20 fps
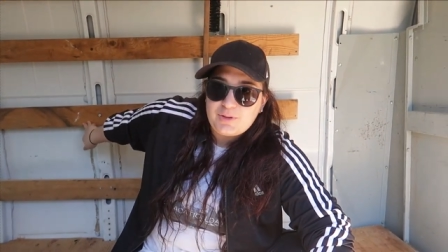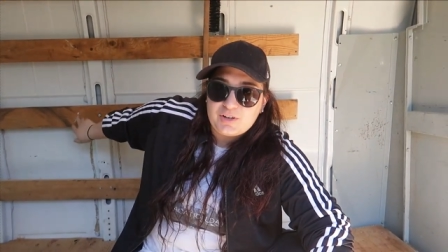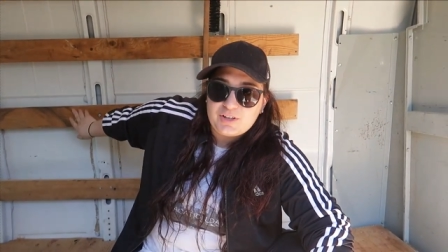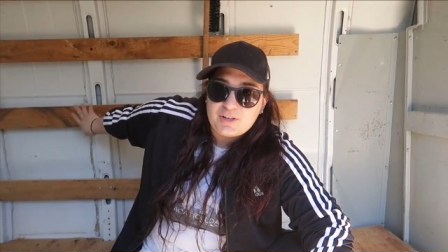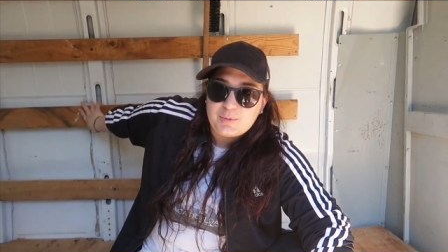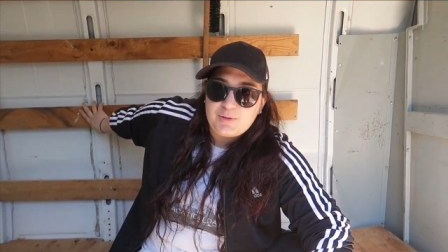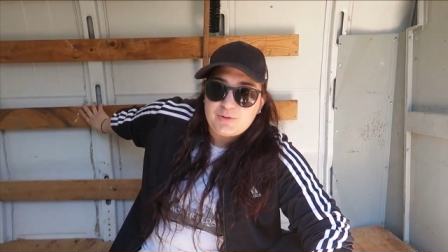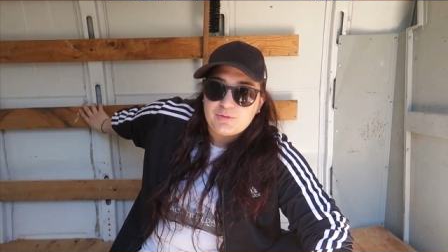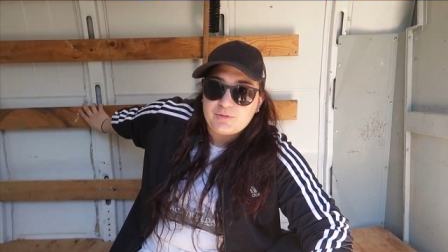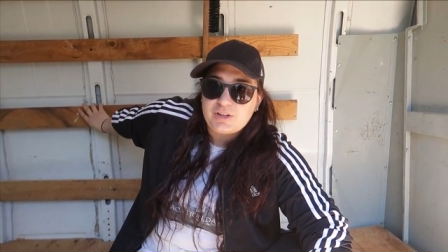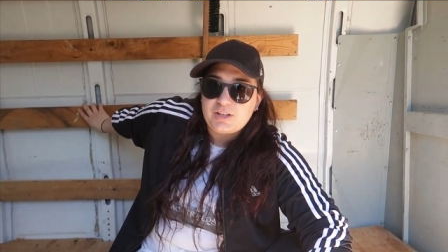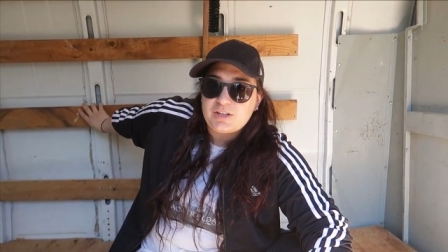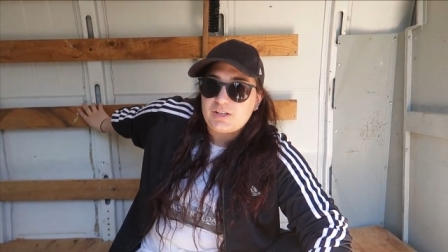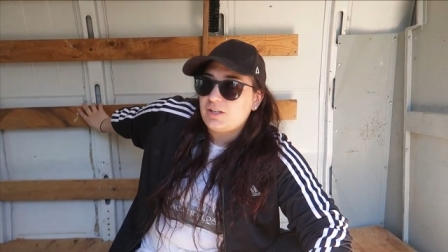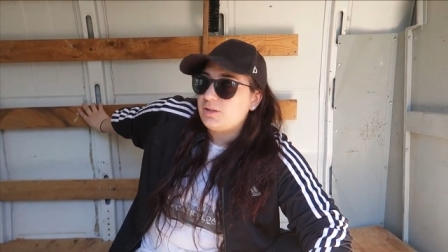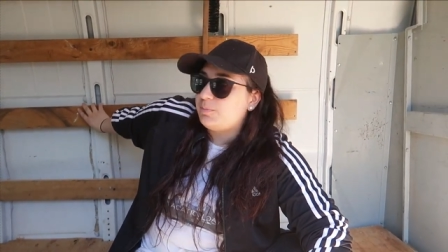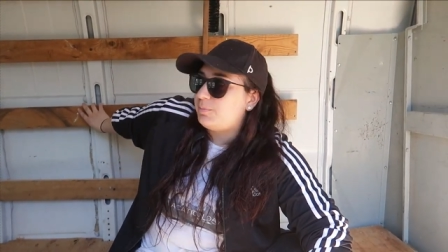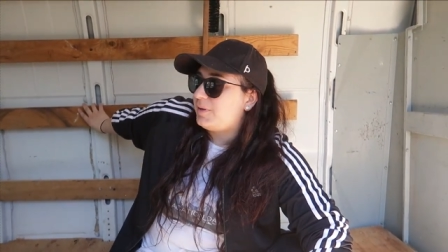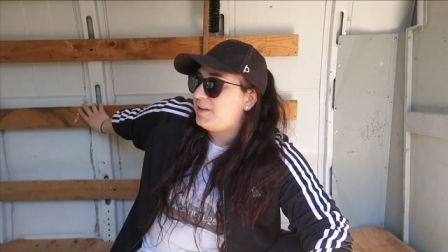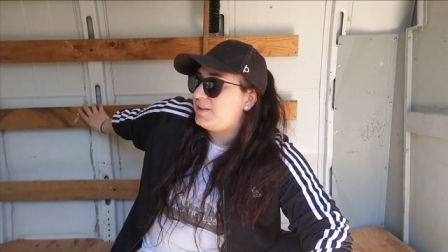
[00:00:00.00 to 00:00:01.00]
They're gonna be really
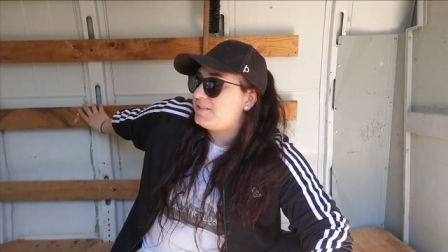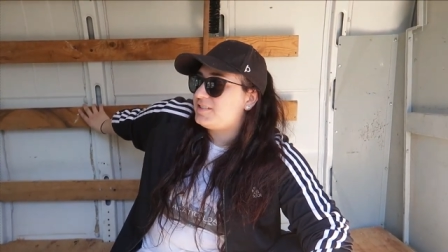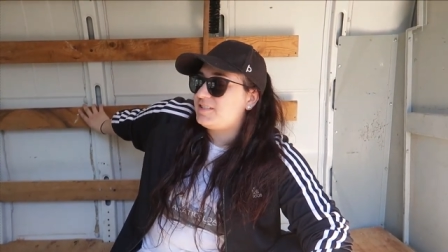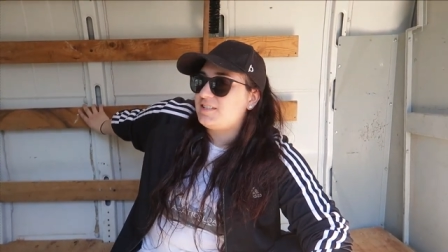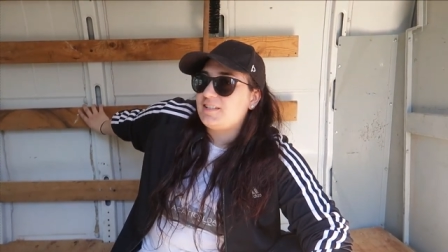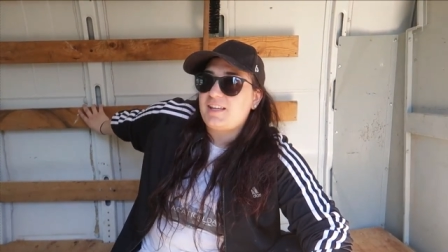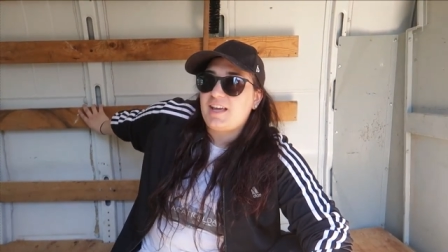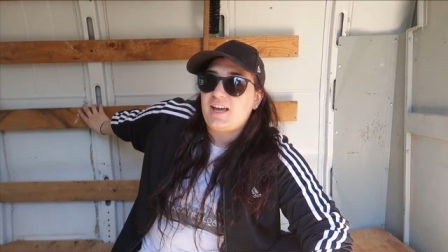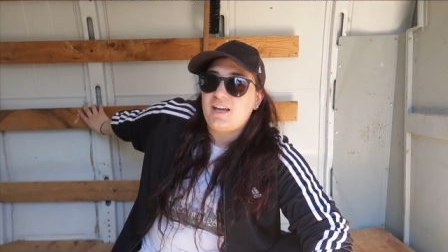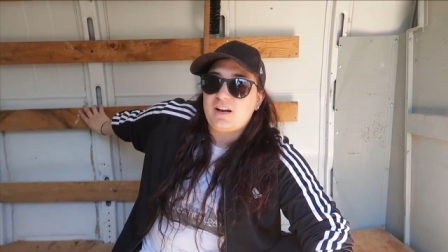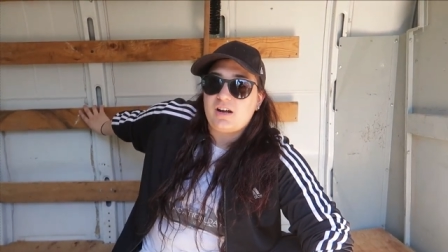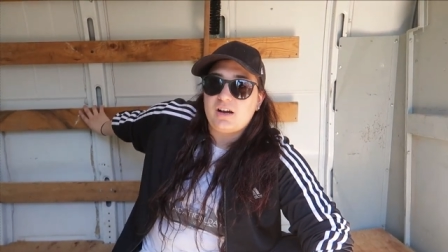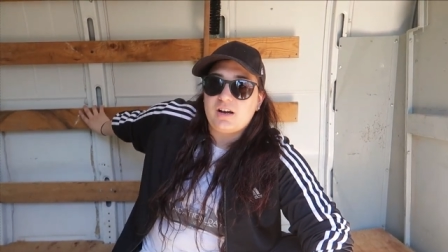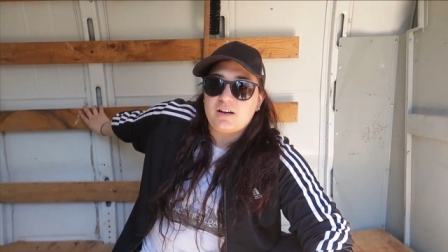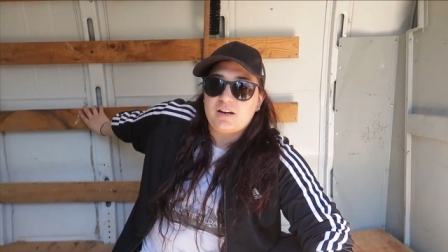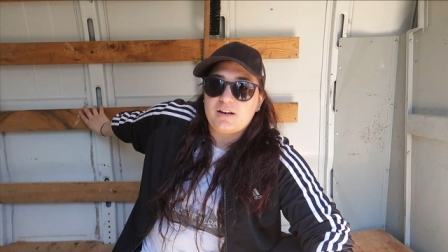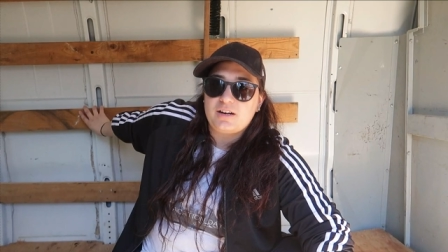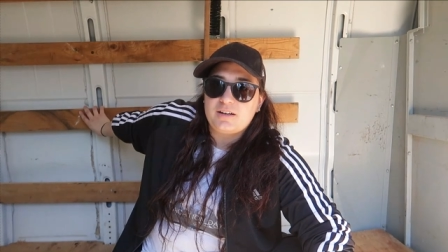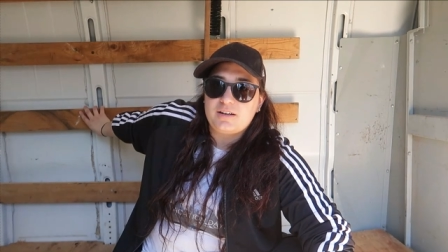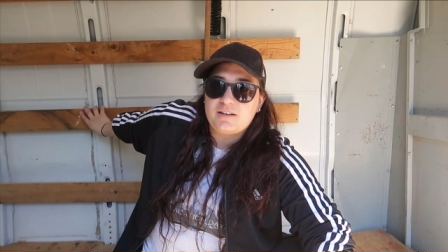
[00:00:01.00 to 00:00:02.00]
good base to get
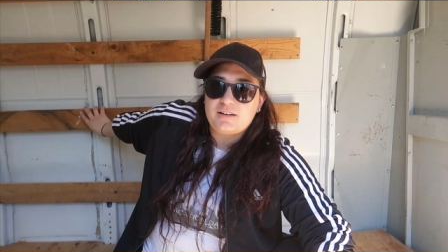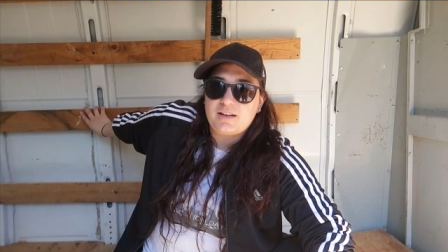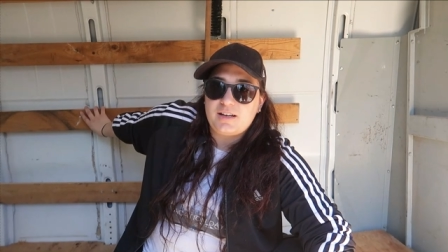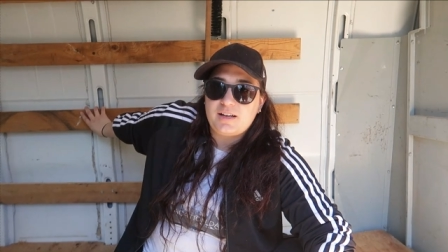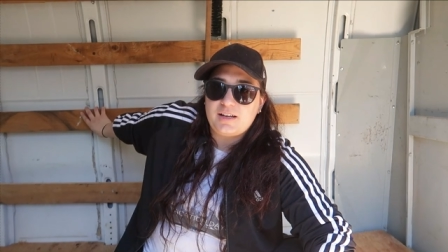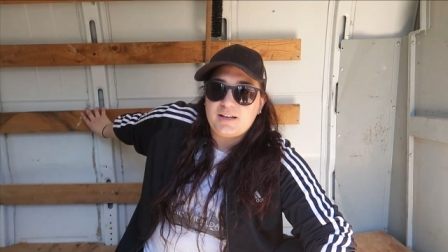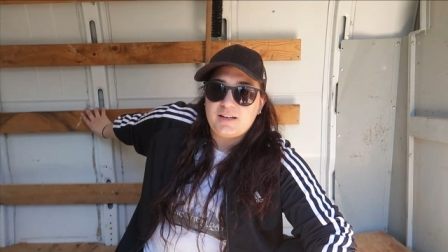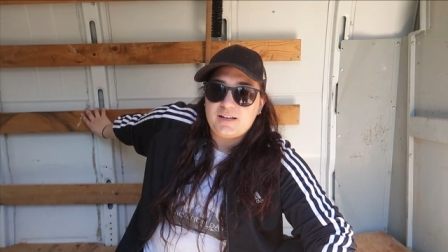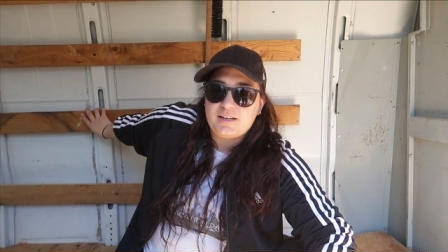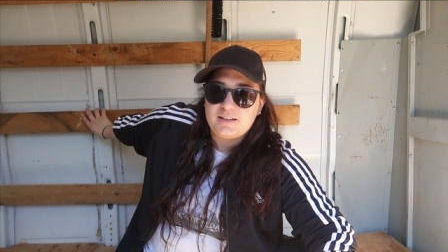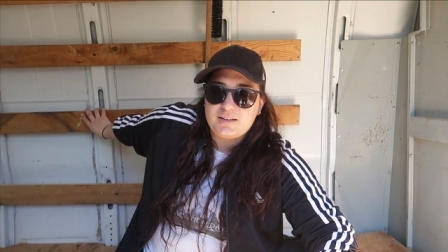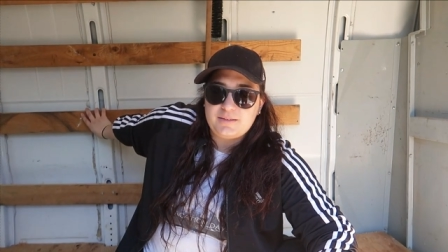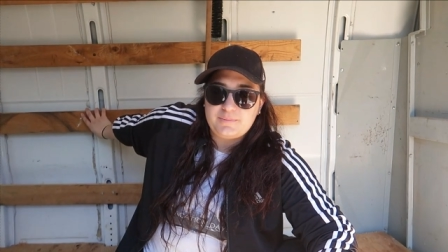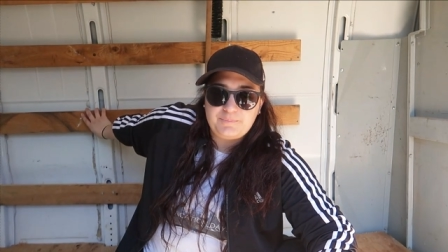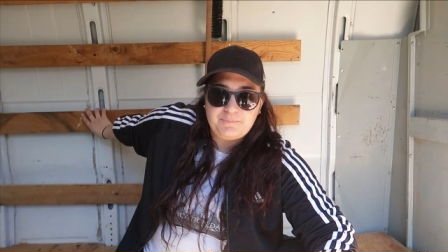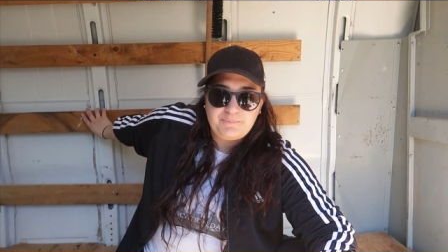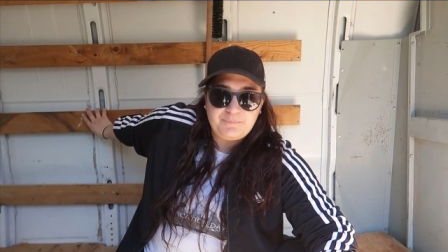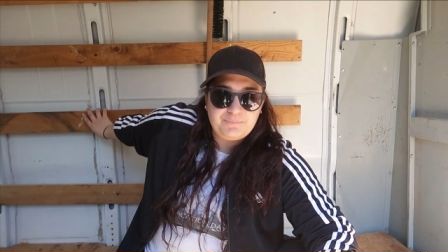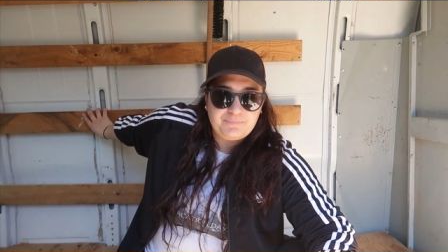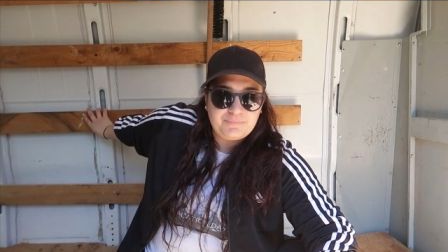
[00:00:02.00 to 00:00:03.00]
our
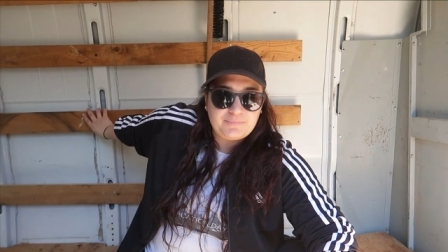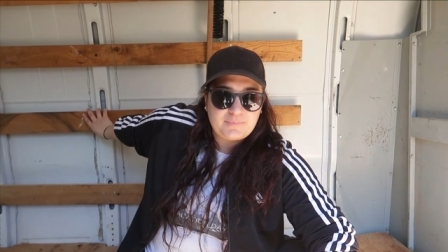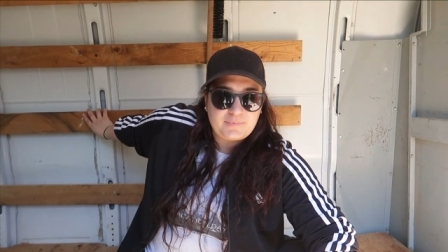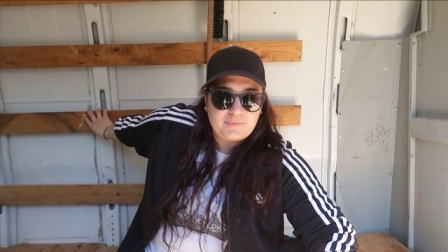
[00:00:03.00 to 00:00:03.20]
um,